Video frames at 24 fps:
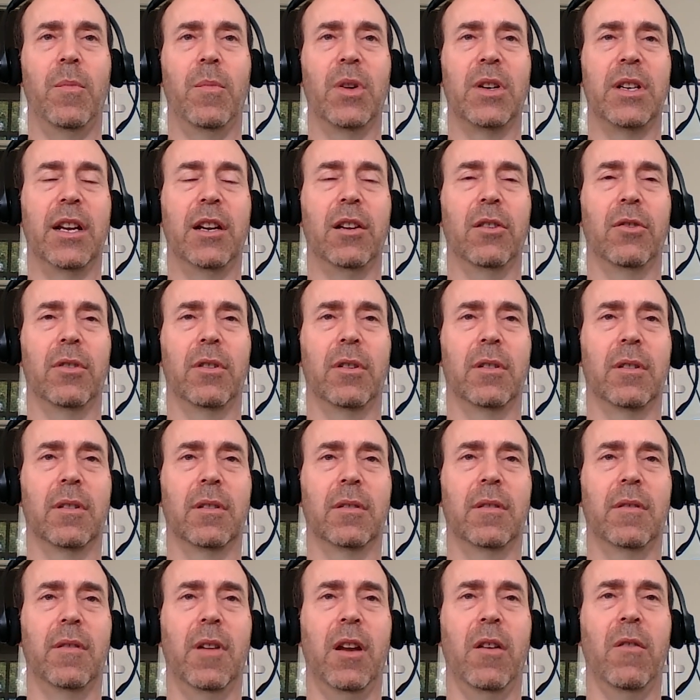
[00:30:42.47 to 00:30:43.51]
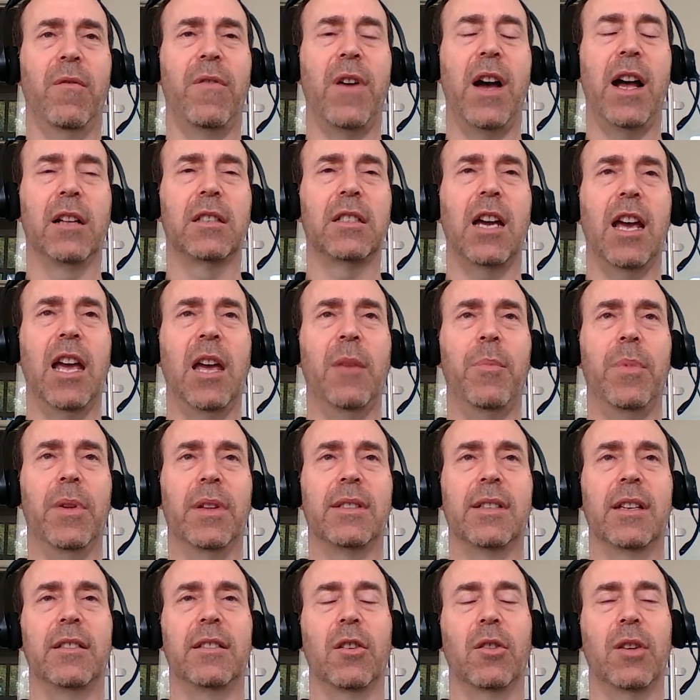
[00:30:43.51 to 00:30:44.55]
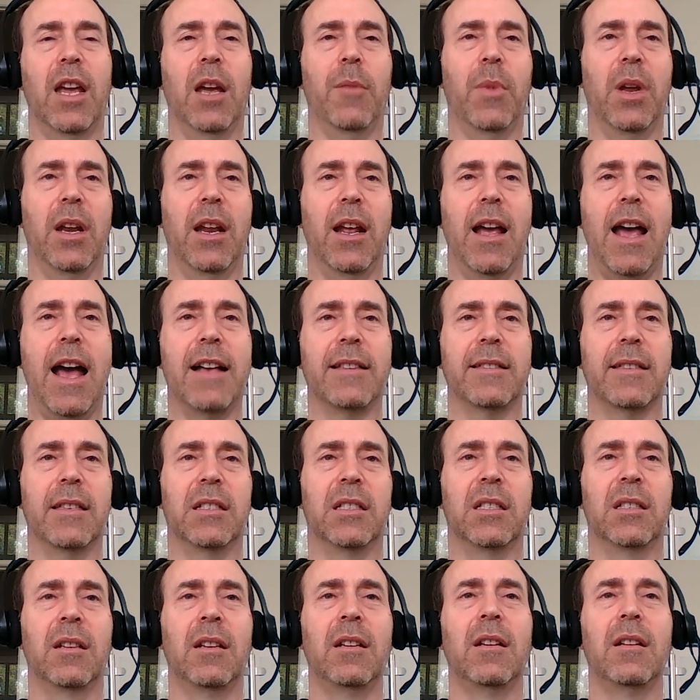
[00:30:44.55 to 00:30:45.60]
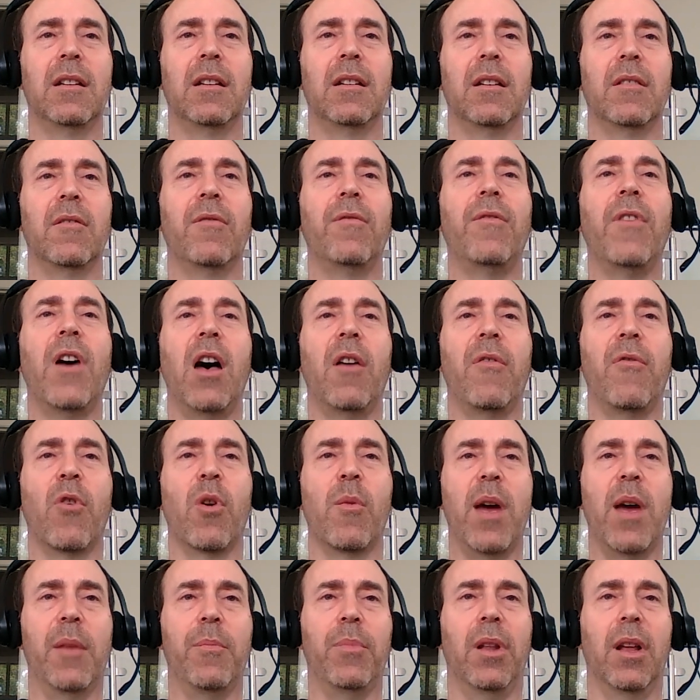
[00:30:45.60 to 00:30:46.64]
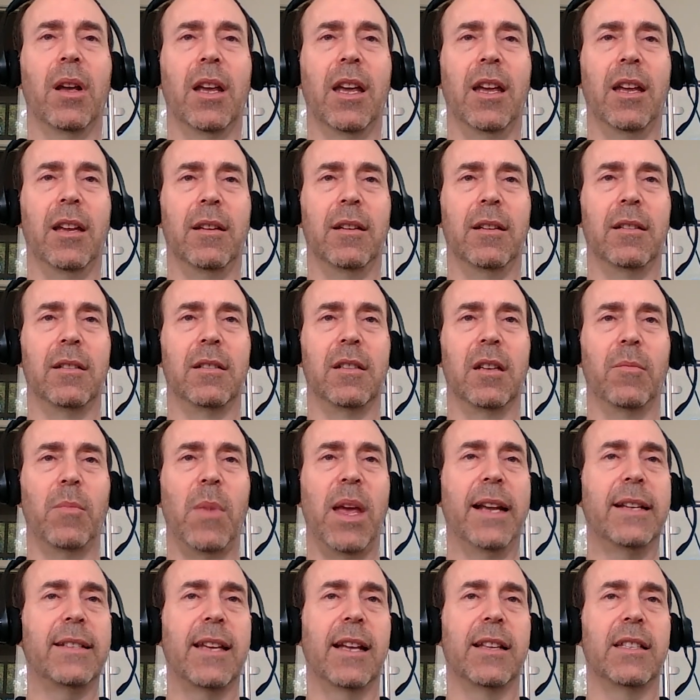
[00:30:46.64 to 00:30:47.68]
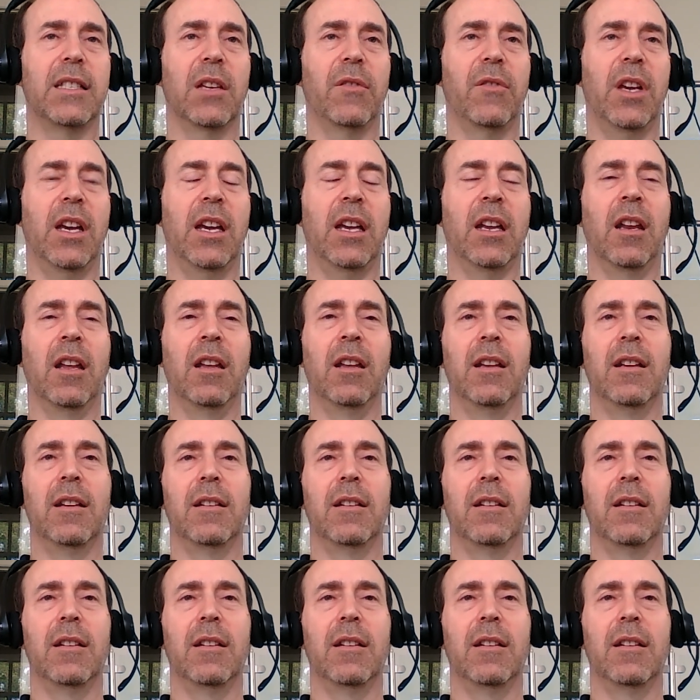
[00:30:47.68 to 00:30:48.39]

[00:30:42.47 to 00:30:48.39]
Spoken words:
particular file type. It says, okay, I'm going to ask this file format plugin to make sense of it.